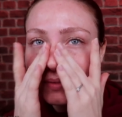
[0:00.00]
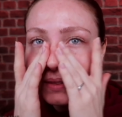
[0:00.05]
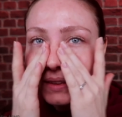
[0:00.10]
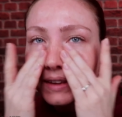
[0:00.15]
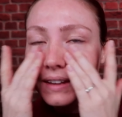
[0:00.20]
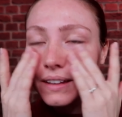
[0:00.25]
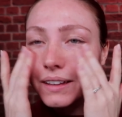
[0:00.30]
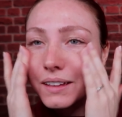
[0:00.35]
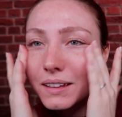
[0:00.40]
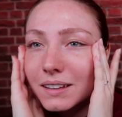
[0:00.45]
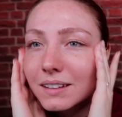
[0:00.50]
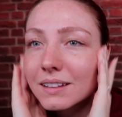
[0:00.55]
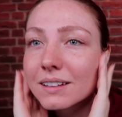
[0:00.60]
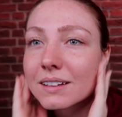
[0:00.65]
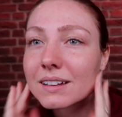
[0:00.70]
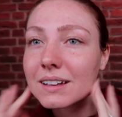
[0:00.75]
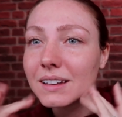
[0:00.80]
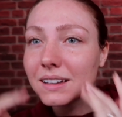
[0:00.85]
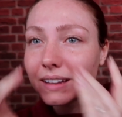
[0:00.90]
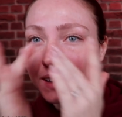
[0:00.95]
I
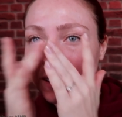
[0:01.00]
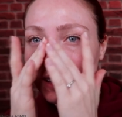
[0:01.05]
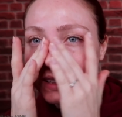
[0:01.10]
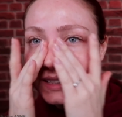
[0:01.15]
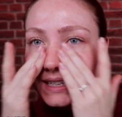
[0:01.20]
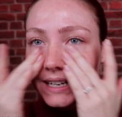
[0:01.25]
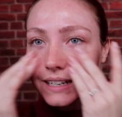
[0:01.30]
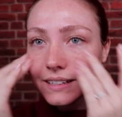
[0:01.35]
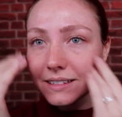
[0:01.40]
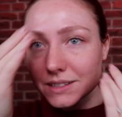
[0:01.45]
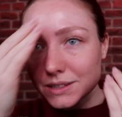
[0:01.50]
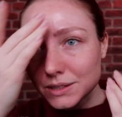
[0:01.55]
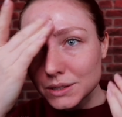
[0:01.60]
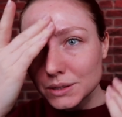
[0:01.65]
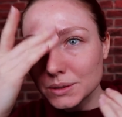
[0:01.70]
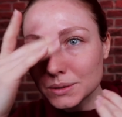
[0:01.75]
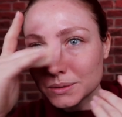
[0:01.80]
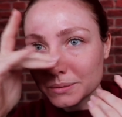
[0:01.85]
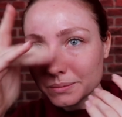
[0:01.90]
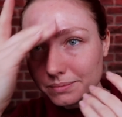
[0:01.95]
tend
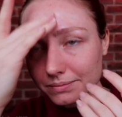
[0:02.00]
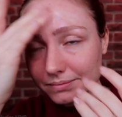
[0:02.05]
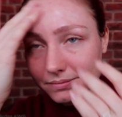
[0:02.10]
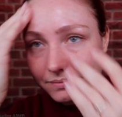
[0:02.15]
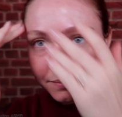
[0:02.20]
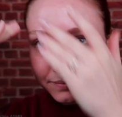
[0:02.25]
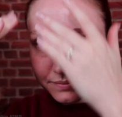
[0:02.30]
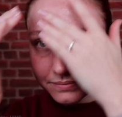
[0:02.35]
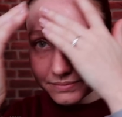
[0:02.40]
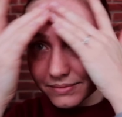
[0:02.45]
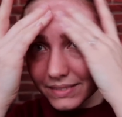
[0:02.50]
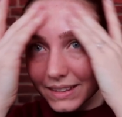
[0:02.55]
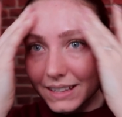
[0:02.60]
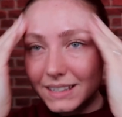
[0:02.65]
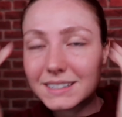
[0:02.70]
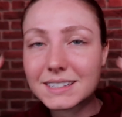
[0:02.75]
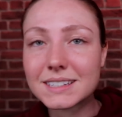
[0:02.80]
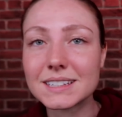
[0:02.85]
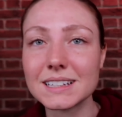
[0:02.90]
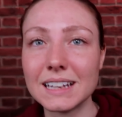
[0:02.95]
to
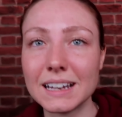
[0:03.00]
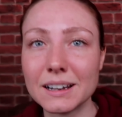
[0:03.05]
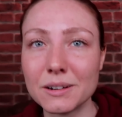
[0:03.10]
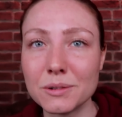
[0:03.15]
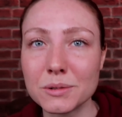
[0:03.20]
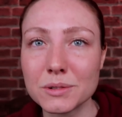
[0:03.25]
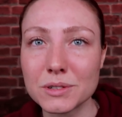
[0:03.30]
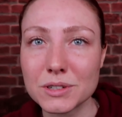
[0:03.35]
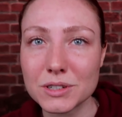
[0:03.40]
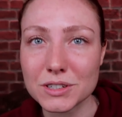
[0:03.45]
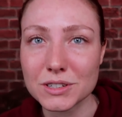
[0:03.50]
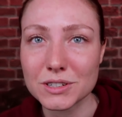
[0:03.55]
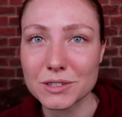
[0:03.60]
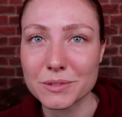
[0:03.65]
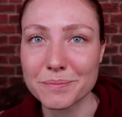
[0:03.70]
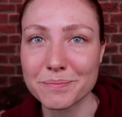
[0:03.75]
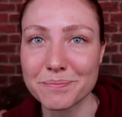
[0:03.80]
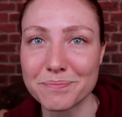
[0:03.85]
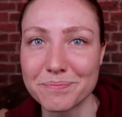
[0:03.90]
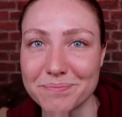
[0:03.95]
slouch
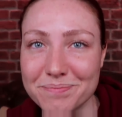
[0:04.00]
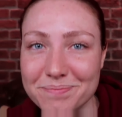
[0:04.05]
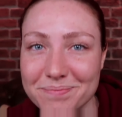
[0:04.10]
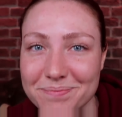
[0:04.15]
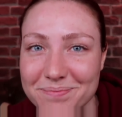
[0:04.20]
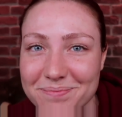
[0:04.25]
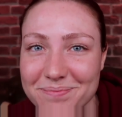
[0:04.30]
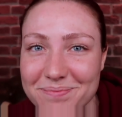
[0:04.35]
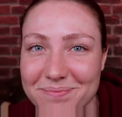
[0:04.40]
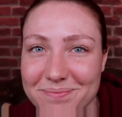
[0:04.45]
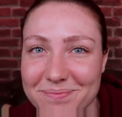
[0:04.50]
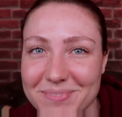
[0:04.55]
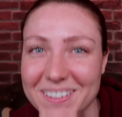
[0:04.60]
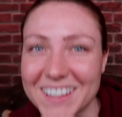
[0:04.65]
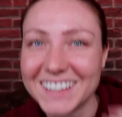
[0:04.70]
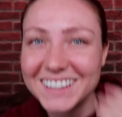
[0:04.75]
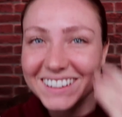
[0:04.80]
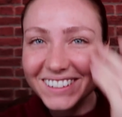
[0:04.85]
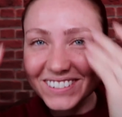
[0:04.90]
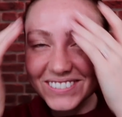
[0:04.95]

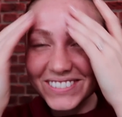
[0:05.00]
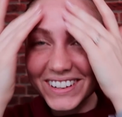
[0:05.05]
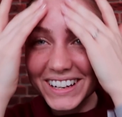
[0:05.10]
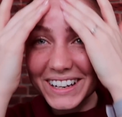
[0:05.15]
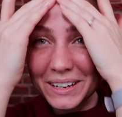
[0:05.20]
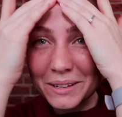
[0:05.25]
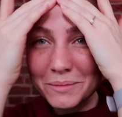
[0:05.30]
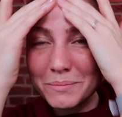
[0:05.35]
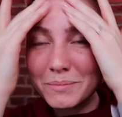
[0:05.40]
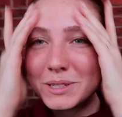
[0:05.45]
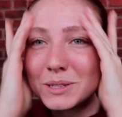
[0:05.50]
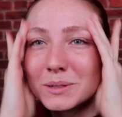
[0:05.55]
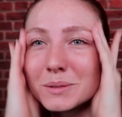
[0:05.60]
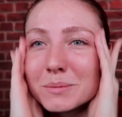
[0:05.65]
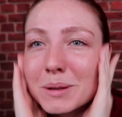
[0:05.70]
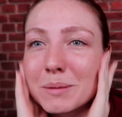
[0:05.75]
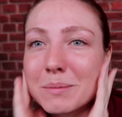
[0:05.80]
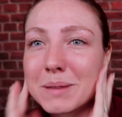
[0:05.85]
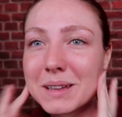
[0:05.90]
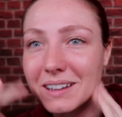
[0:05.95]
when I'm doing
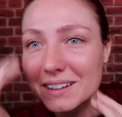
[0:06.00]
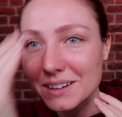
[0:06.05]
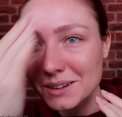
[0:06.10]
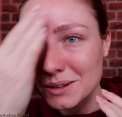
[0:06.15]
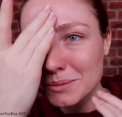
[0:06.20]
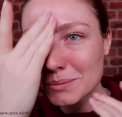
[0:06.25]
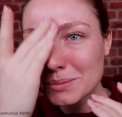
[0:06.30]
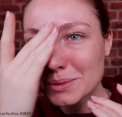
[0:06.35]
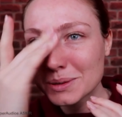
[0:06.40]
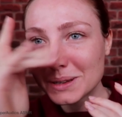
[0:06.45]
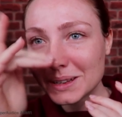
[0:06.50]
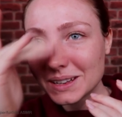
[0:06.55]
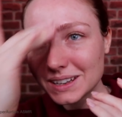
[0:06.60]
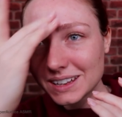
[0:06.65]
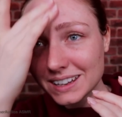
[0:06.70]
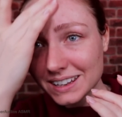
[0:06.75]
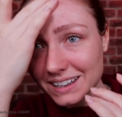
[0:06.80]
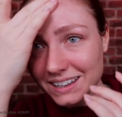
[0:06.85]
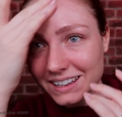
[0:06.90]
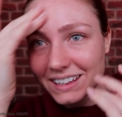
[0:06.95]
my makeup,
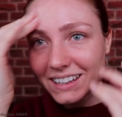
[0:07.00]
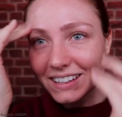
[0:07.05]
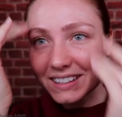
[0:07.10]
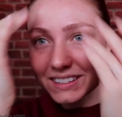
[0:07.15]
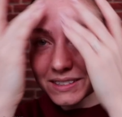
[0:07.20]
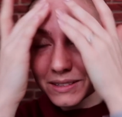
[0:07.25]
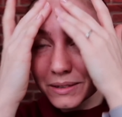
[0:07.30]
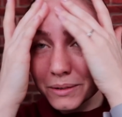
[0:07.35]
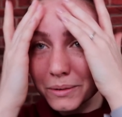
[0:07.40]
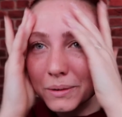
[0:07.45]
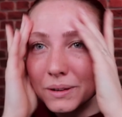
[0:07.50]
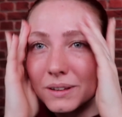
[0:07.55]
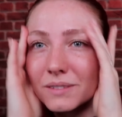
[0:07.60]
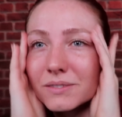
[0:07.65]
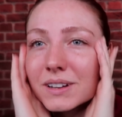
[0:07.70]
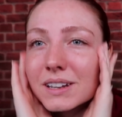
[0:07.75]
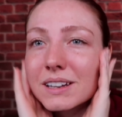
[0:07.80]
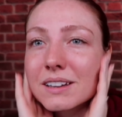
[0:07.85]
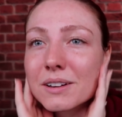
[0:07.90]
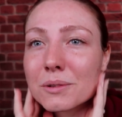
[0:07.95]
so
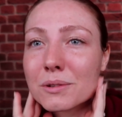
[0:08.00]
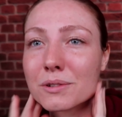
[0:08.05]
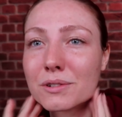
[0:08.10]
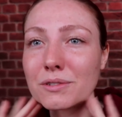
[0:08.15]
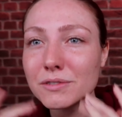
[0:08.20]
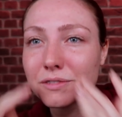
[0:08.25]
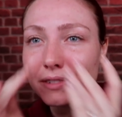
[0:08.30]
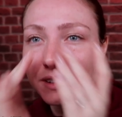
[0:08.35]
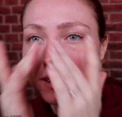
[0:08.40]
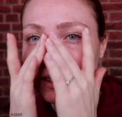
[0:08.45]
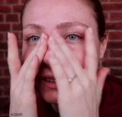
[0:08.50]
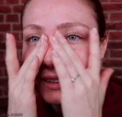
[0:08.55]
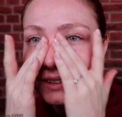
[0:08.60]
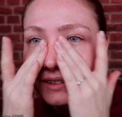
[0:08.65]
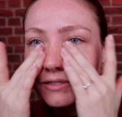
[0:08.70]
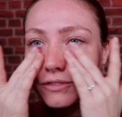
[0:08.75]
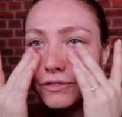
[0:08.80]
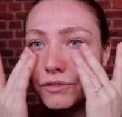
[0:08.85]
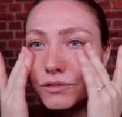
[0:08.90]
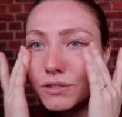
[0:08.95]
if I go off
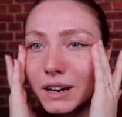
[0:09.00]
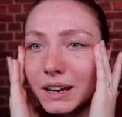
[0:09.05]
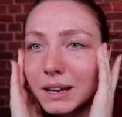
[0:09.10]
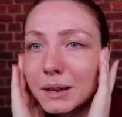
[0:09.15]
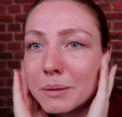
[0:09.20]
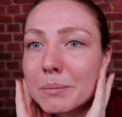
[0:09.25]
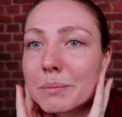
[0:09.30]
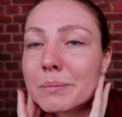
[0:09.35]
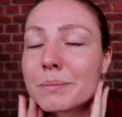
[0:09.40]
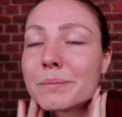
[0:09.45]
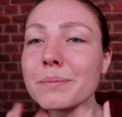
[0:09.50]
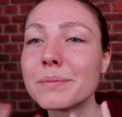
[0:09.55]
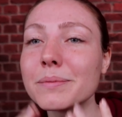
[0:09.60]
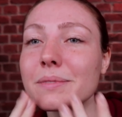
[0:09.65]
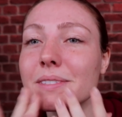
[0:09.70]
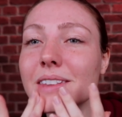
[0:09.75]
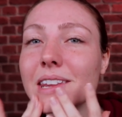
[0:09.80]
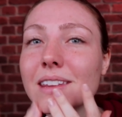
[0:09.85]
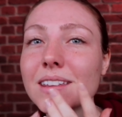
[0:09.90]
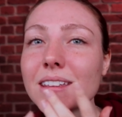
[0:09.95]
frame,
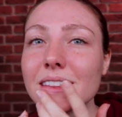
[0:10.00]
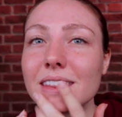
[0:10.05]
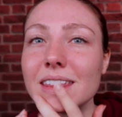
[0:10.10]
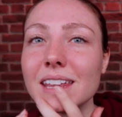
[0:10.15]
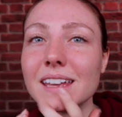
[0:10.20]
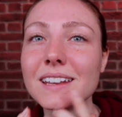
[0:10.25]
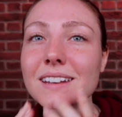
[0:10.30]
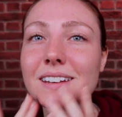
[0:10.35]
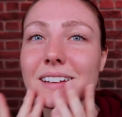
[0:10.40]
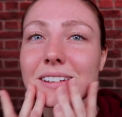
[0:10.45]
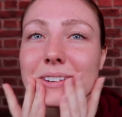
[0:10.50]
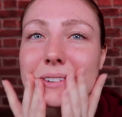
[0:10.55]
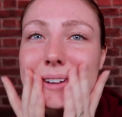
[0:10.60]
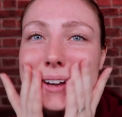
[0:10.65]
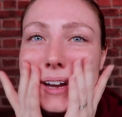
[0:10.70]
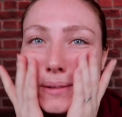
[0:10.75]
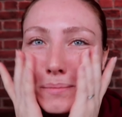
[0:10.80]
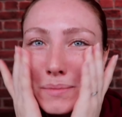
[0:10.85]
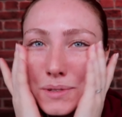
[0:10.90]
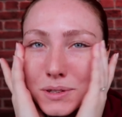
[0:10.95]
then
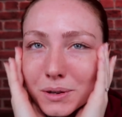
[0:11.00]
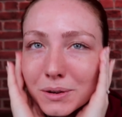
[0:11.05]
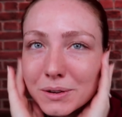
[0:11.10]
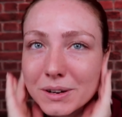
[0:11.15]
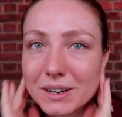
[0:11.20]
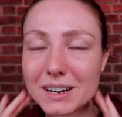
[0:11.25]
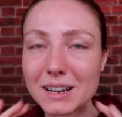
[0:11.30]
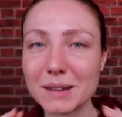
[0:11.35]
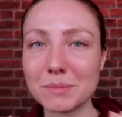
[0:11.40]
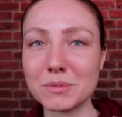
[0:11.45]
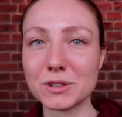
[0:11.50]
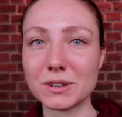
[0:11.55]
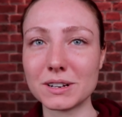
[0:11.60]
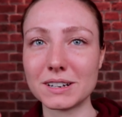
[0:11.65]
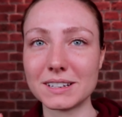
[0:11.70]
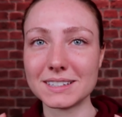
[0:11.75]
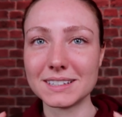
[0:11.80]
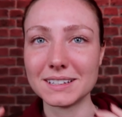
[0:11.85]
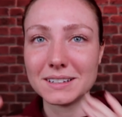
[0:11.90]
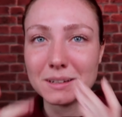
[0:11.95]
I'm sorry. I'm trying
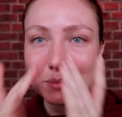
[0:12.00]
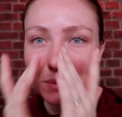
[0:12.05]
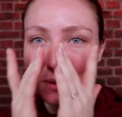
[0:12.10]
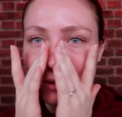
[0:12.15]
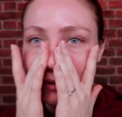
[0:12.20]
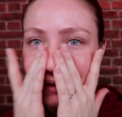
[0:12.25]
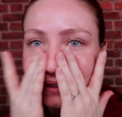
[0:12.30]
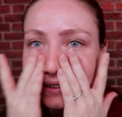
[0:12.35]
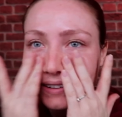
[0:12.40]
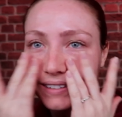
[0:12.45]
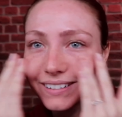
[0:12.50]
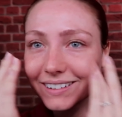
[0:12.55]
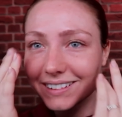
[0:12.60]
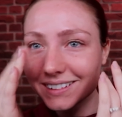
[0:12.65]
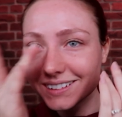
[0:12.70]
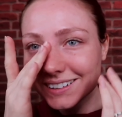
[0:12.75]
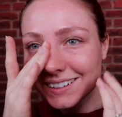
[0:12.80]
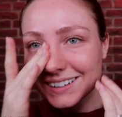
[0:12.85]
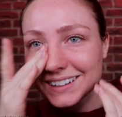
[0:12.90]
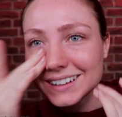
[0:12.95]
to sit up straight.
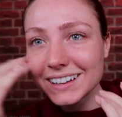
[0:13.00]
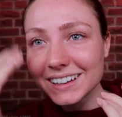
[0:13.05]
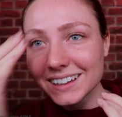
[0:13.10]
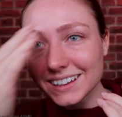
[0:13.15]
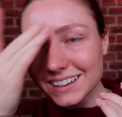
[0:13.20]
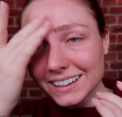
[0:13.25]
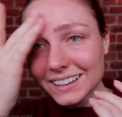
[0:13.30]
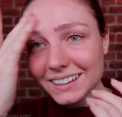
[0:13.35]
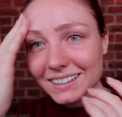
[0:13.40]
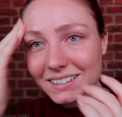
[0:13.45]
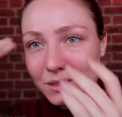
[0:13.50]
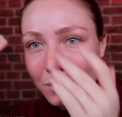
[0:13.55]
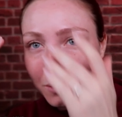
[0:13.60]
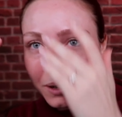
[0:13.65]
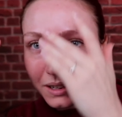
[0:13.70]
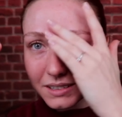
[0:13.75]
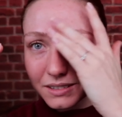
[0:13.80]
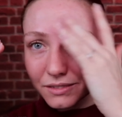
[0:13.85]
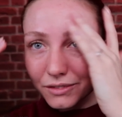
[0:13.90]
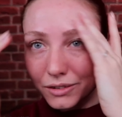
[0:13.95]
It's
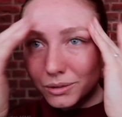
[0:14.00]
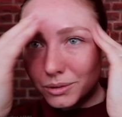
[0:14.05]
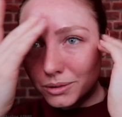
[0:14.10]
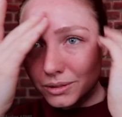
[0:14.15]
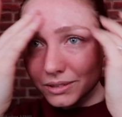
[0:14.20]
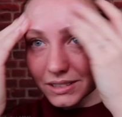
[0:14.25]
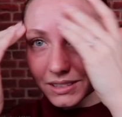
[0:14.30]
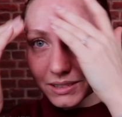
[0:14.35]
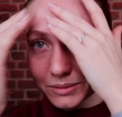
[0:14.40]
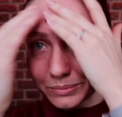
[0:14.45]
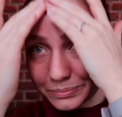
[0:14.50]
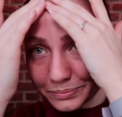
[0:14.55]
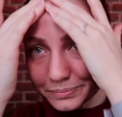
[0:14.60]
quite difficult.